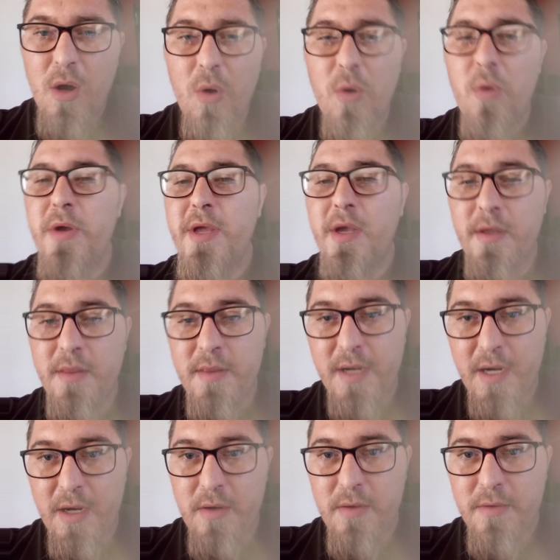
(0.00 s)
or you can
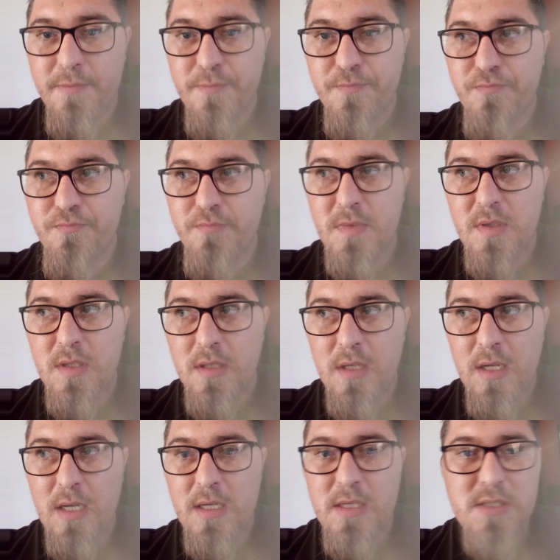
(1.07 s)
throw
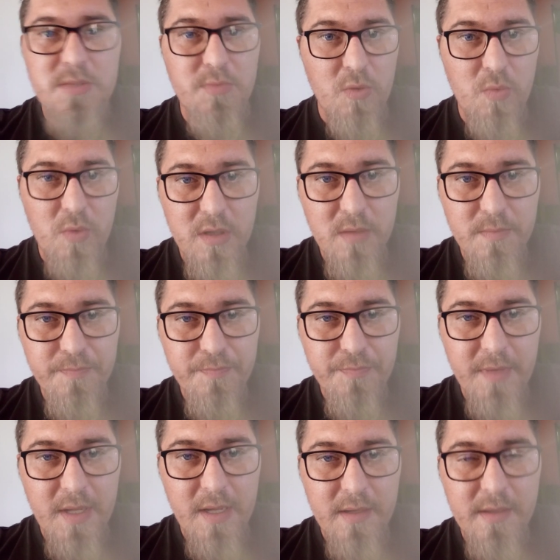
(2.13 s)
a small worm,
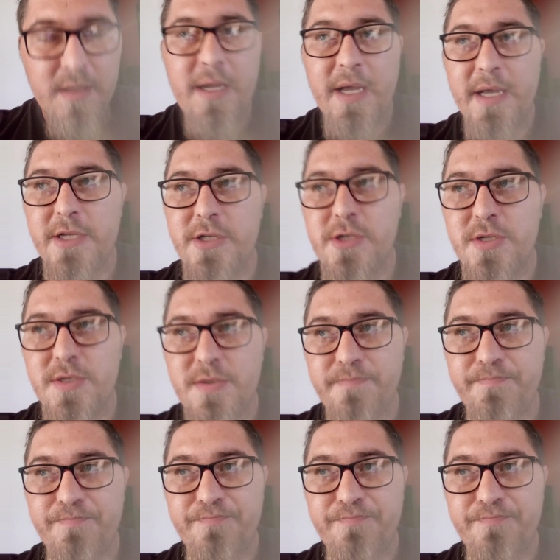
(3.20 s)
catch